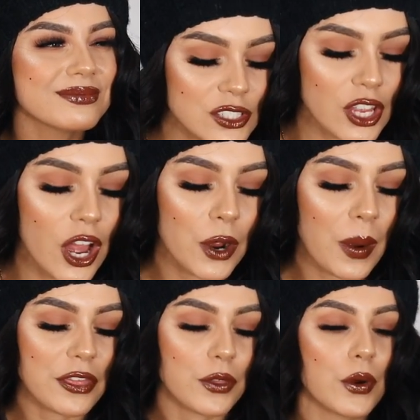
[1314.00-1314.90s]
So
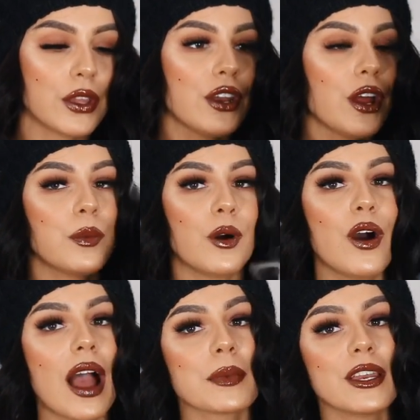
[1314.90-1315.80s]
I thought, you know
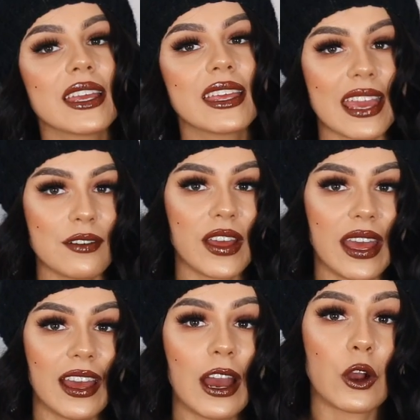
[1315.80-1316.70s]
what? I'm gonna give
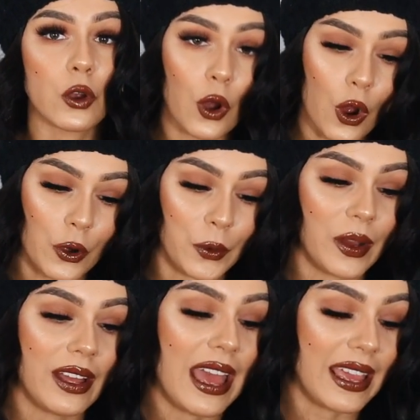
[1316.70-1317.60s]
it a
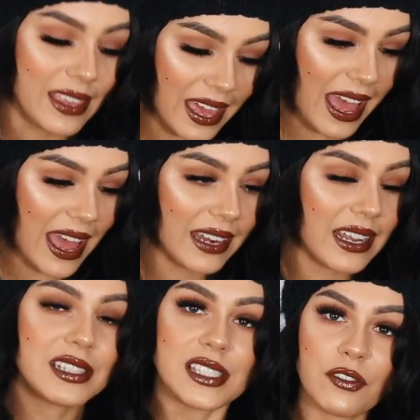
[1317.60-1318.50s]
go again,
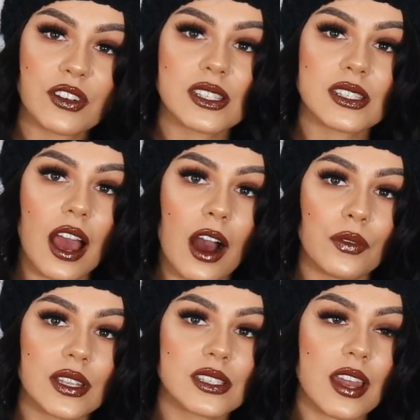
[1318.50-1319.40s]
a different
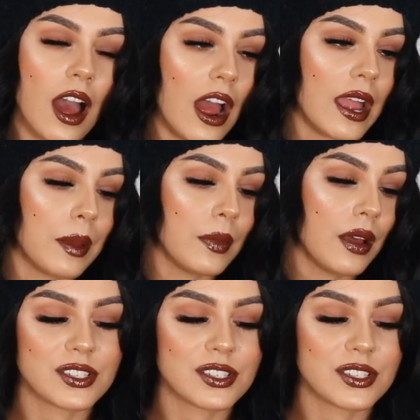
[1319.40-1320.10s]
style this time.